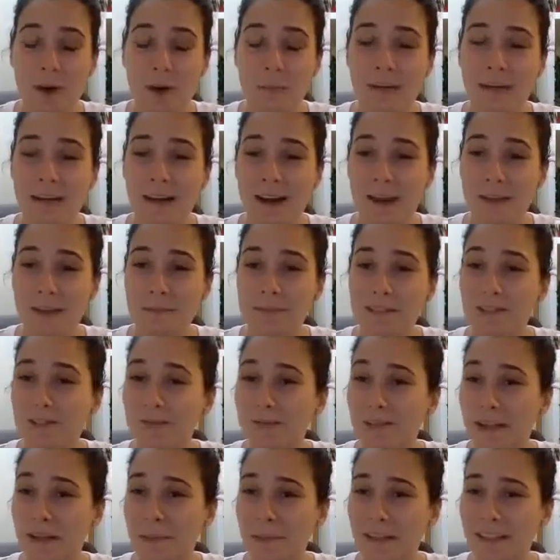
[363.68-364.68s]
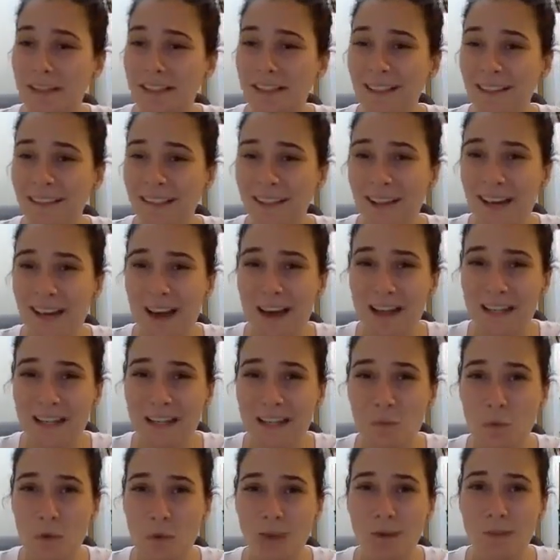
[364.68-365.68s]
up in an absent family. I
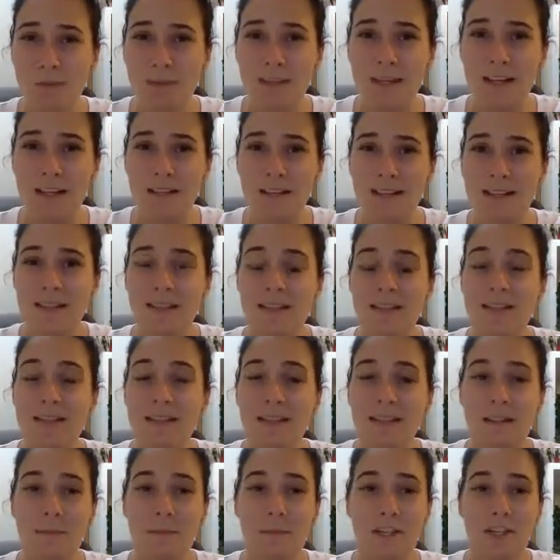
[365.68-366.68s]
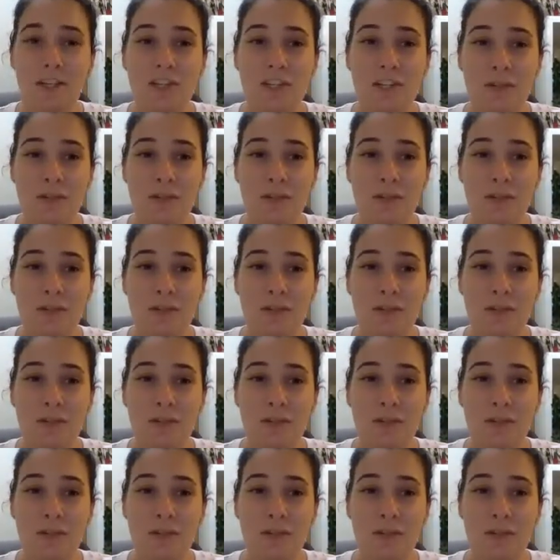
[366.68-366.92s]
didn't want them to consistently be